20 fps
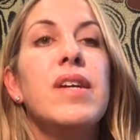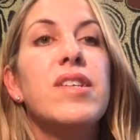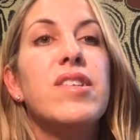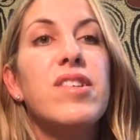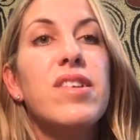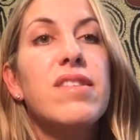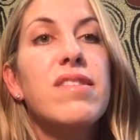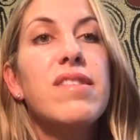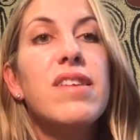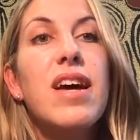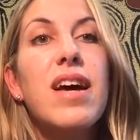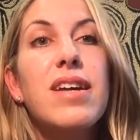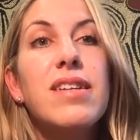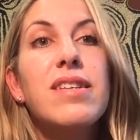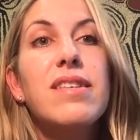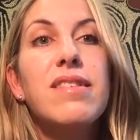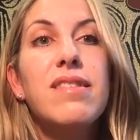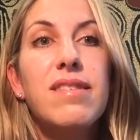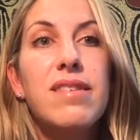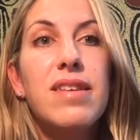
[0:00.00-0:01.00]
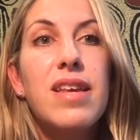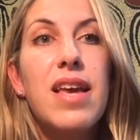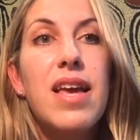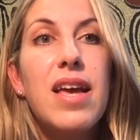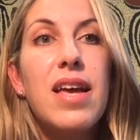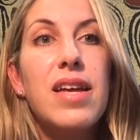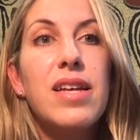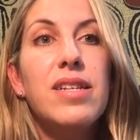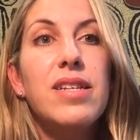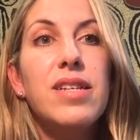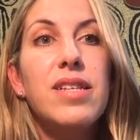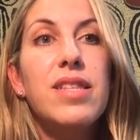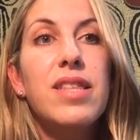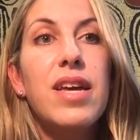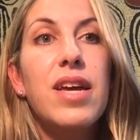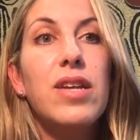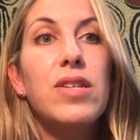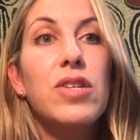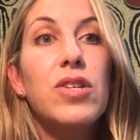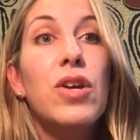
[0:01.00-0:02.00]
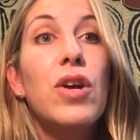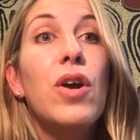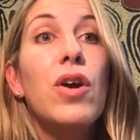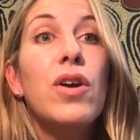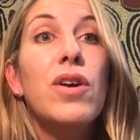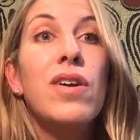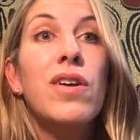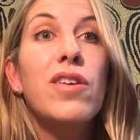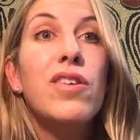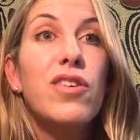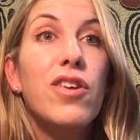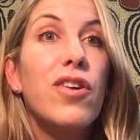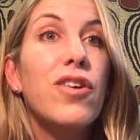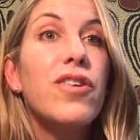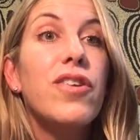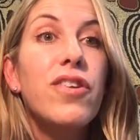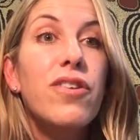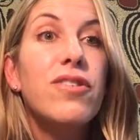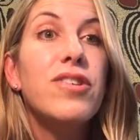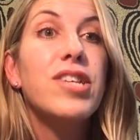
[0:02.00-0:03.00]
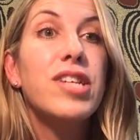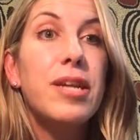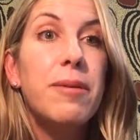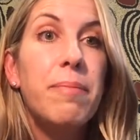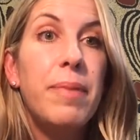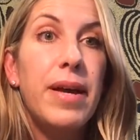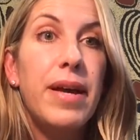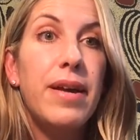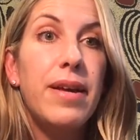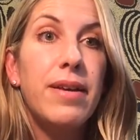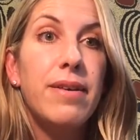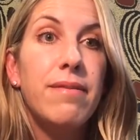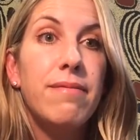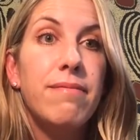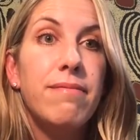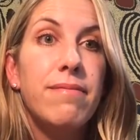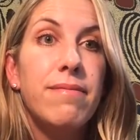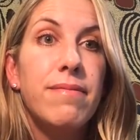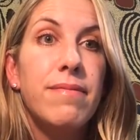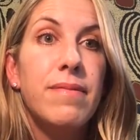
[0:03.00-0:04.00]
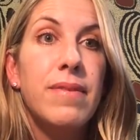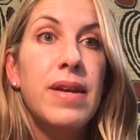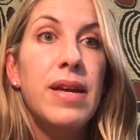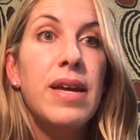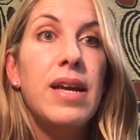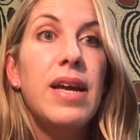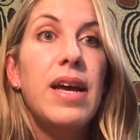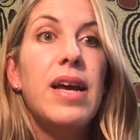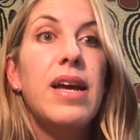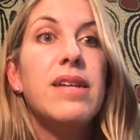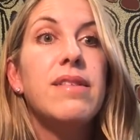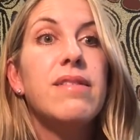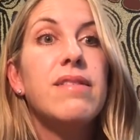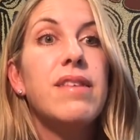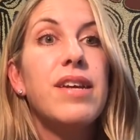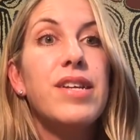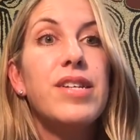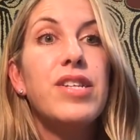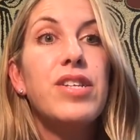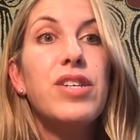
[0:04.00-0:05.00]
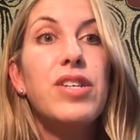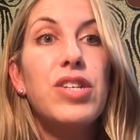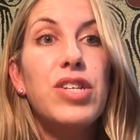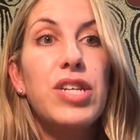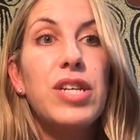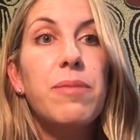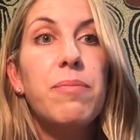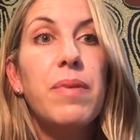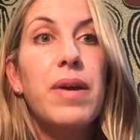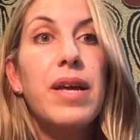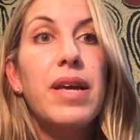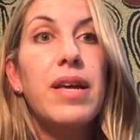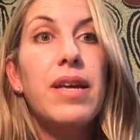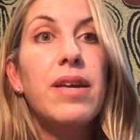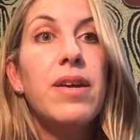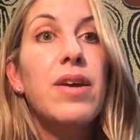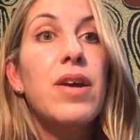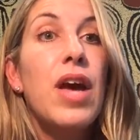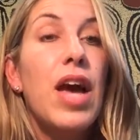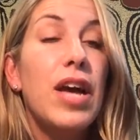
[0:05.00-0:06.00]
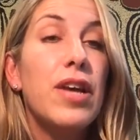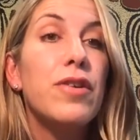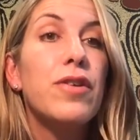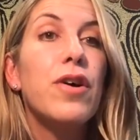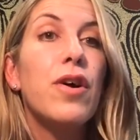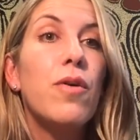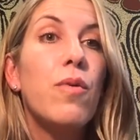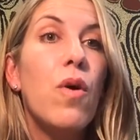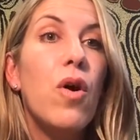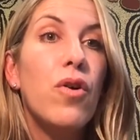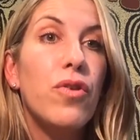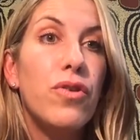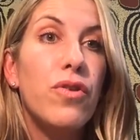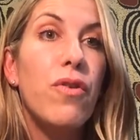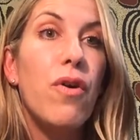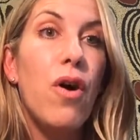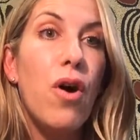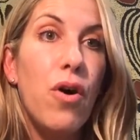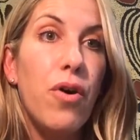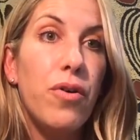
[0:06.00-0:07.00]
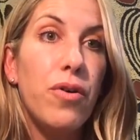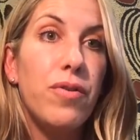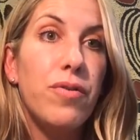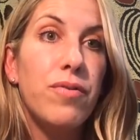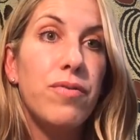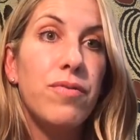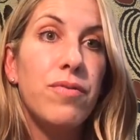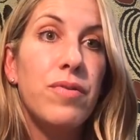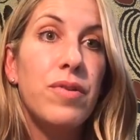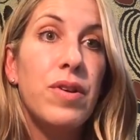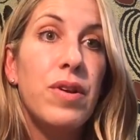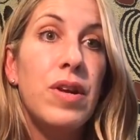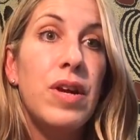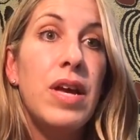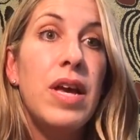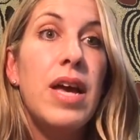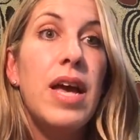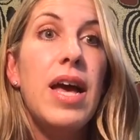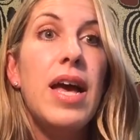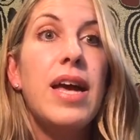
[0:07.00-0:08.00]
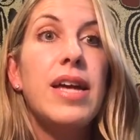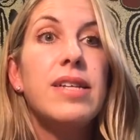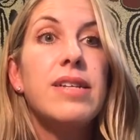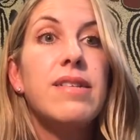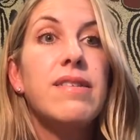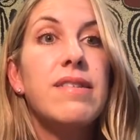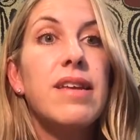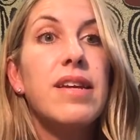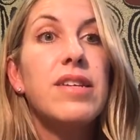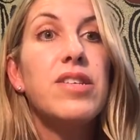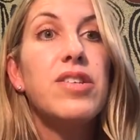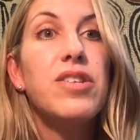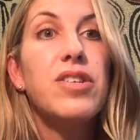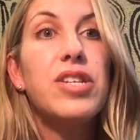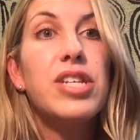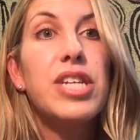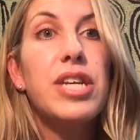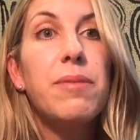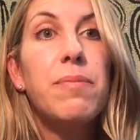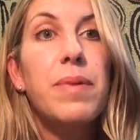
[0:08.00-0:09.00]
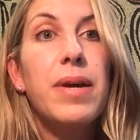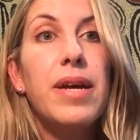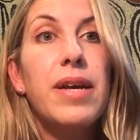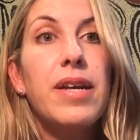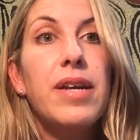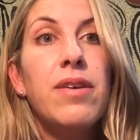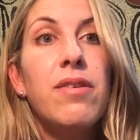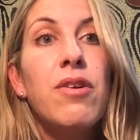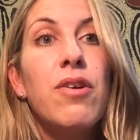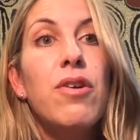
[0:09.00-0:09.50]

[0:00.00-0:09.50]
just understand that go to your GP and say to your GP, and go on your own and say to your GP,